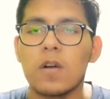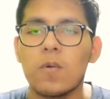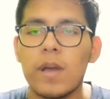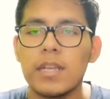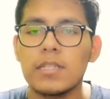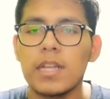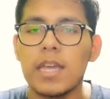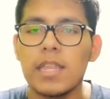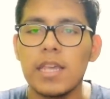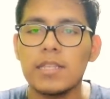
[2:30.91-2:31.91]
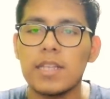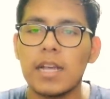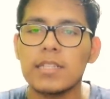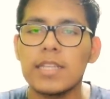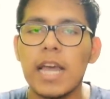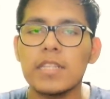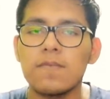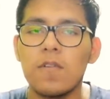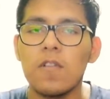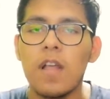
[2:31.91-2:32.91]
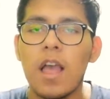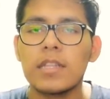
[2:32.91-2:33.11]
which, if it is successful,